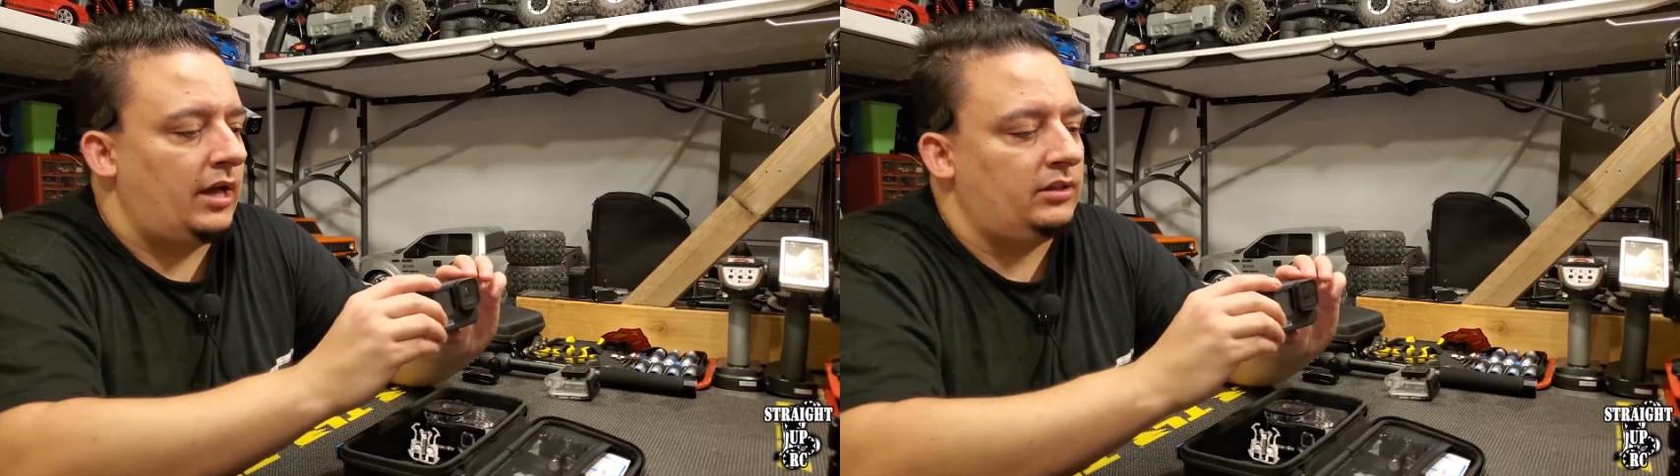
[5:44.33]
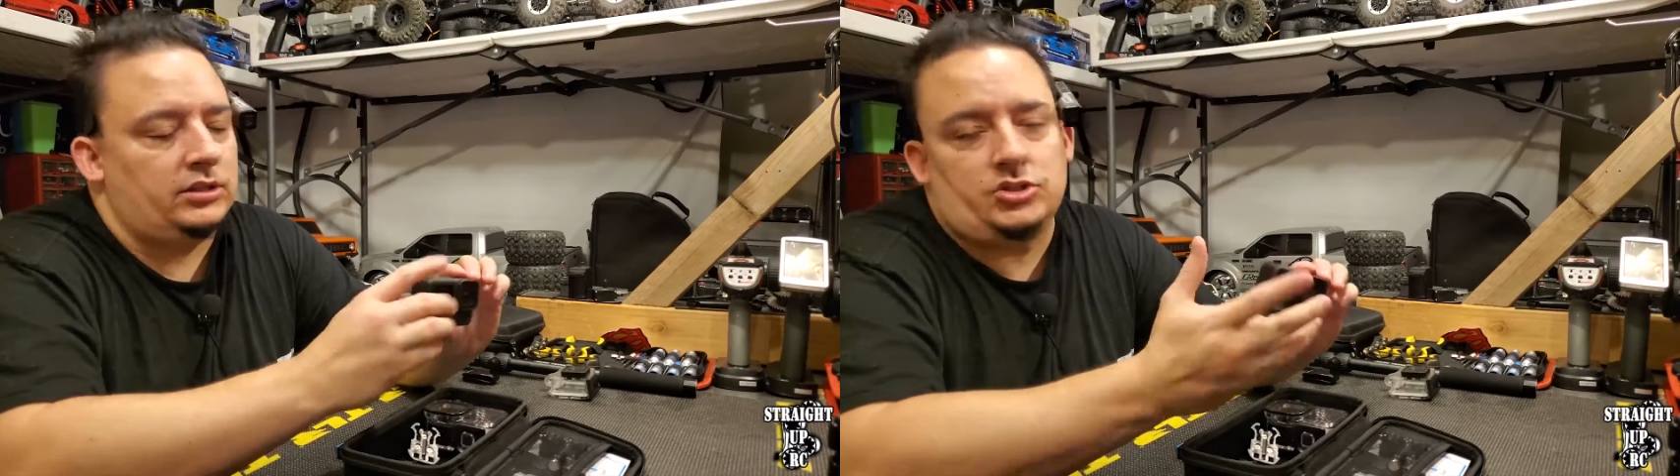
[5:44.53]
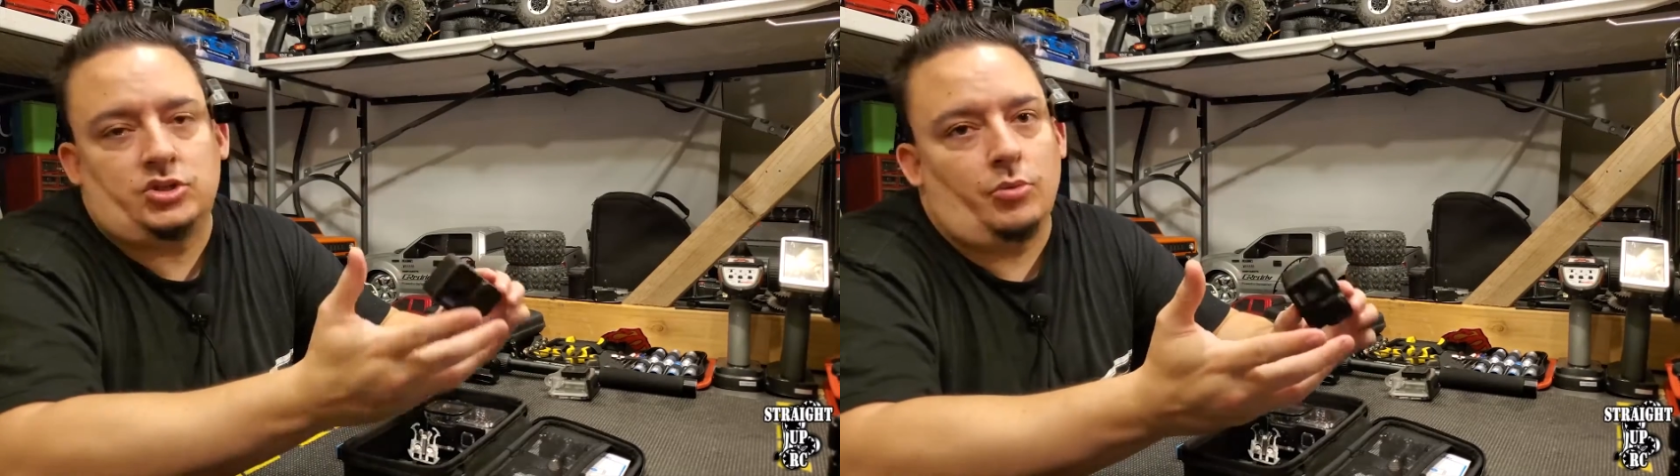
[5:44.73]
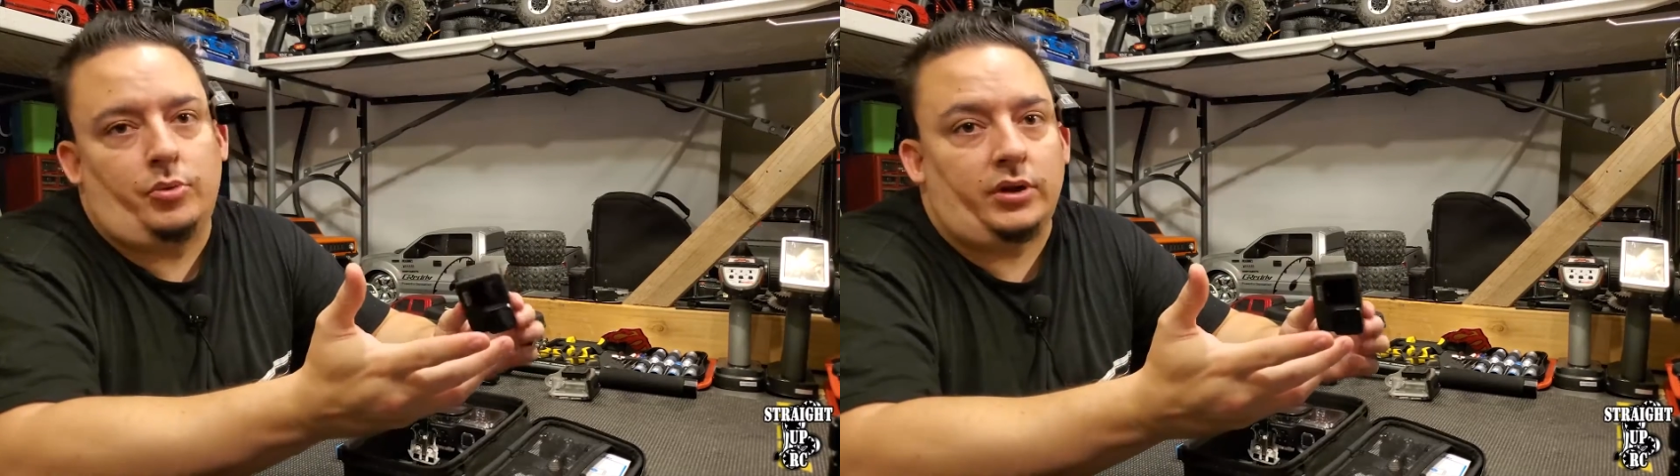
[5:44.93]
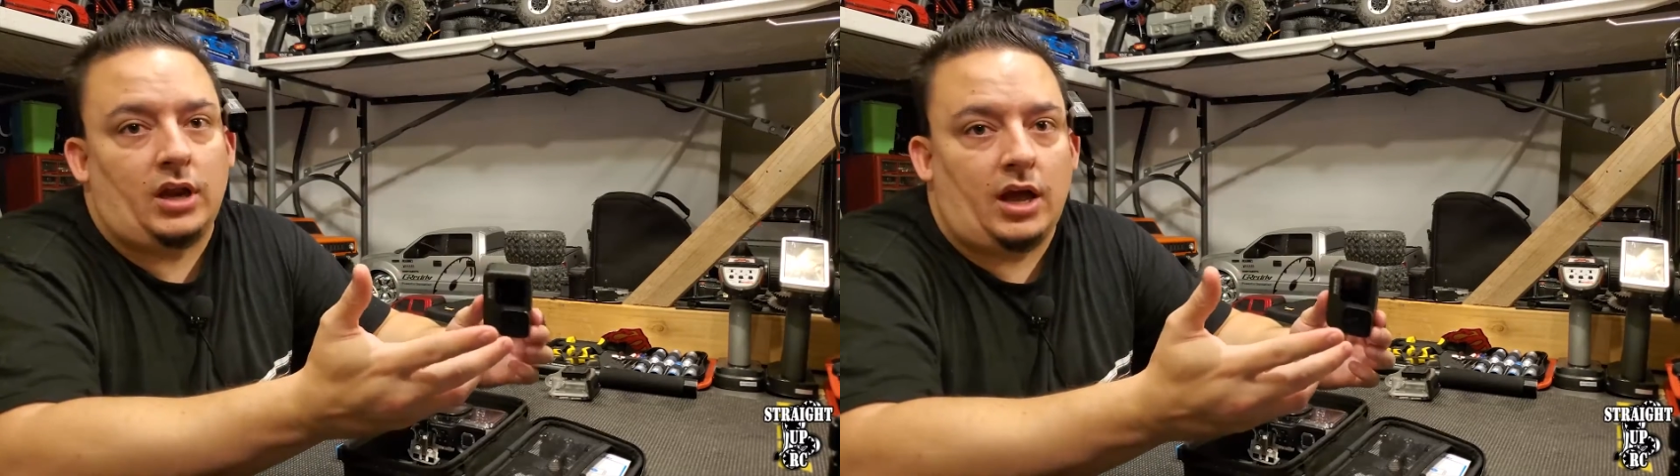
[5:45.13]
there's no
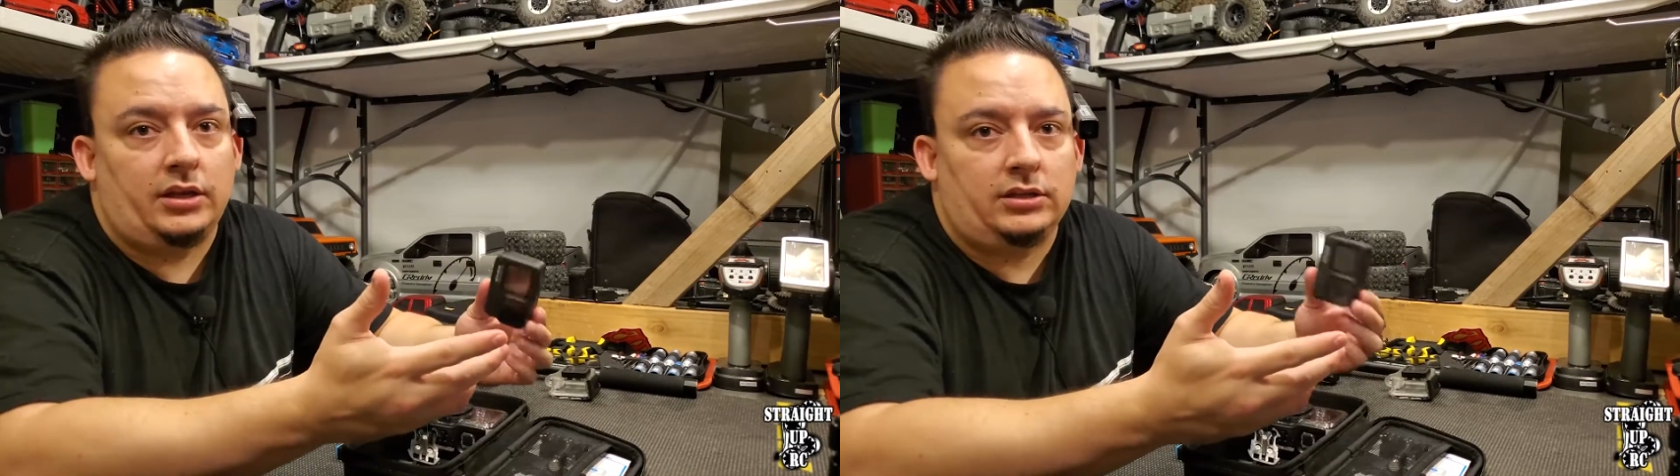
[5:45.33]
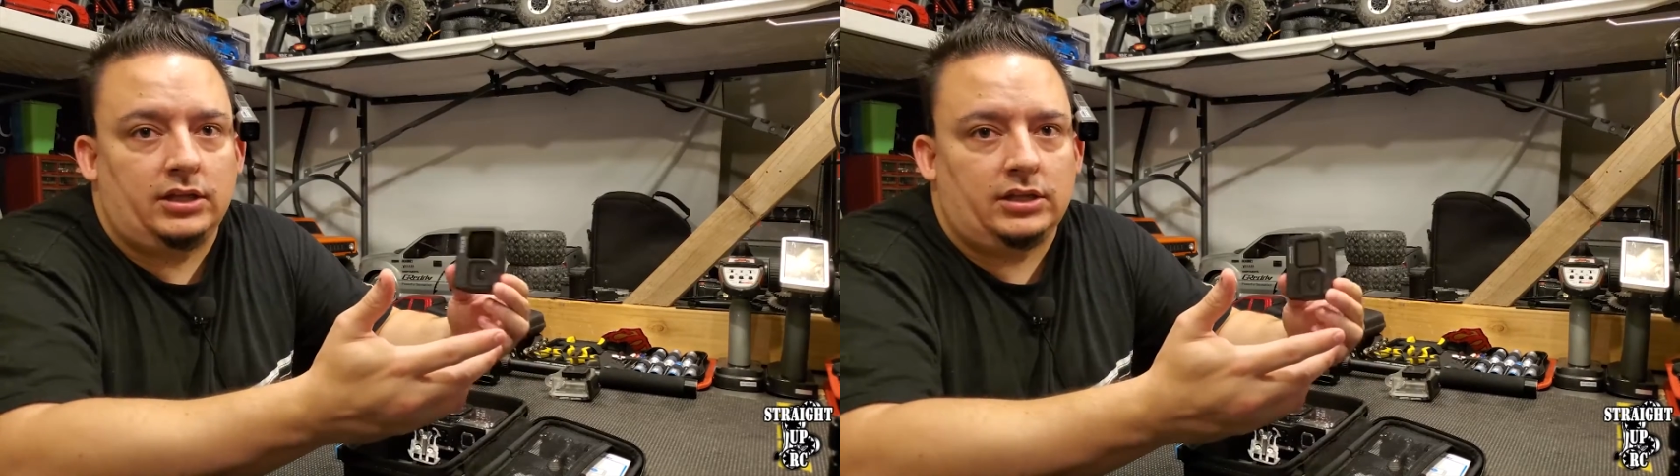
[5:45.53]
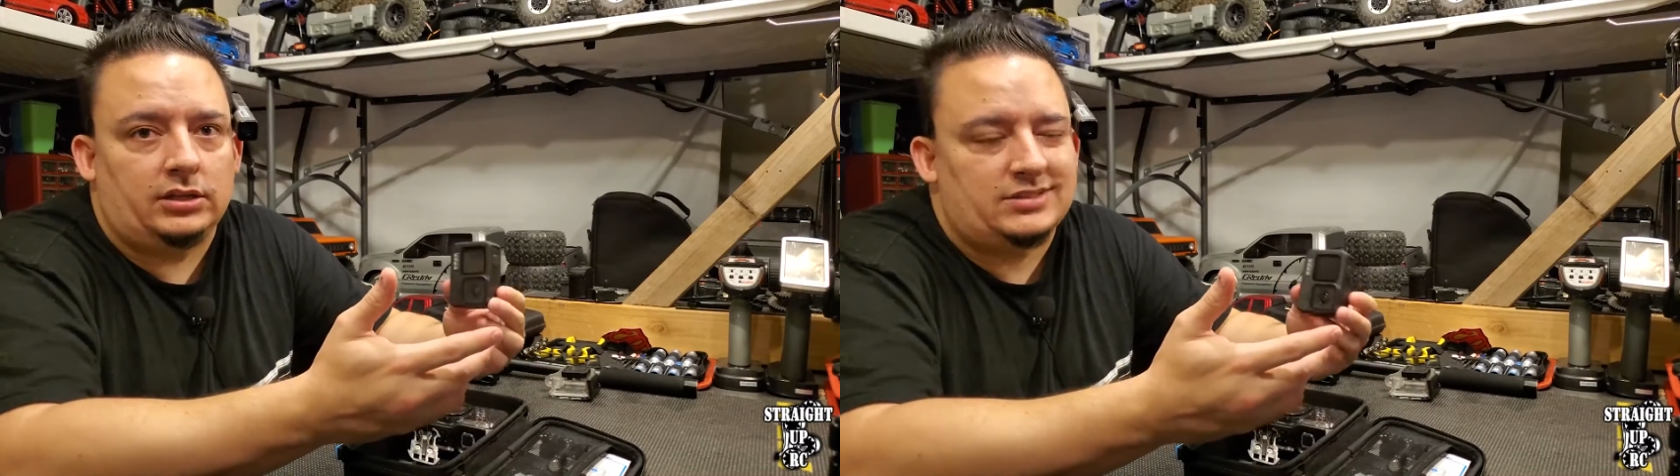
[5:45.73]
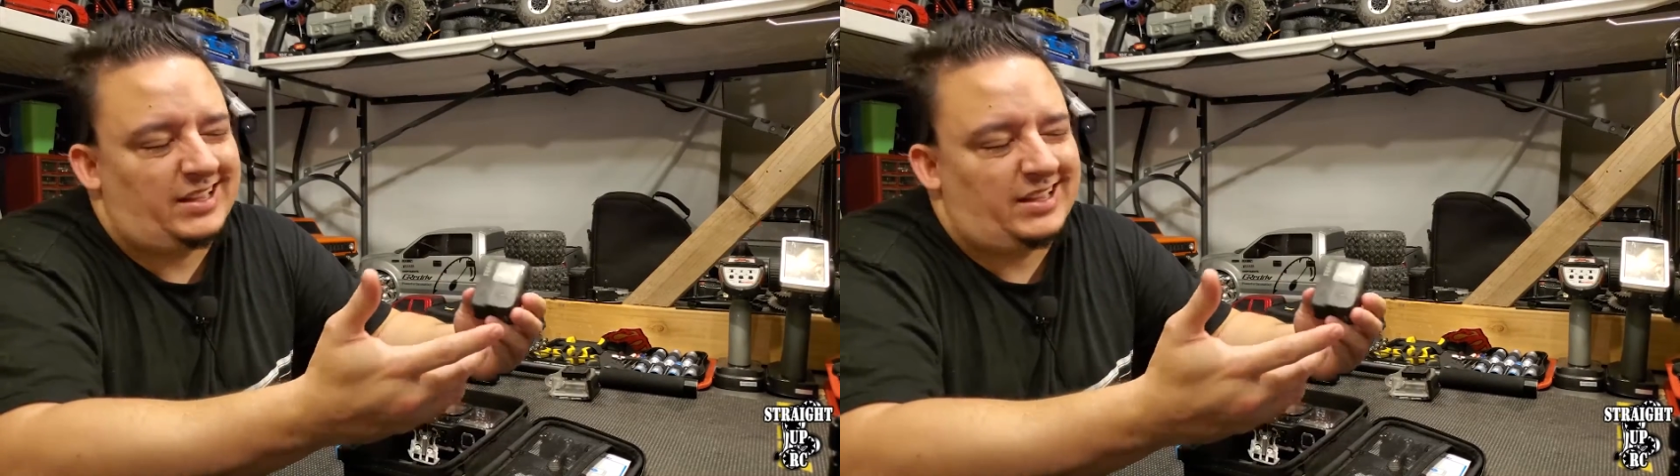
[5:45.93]
point not getting this.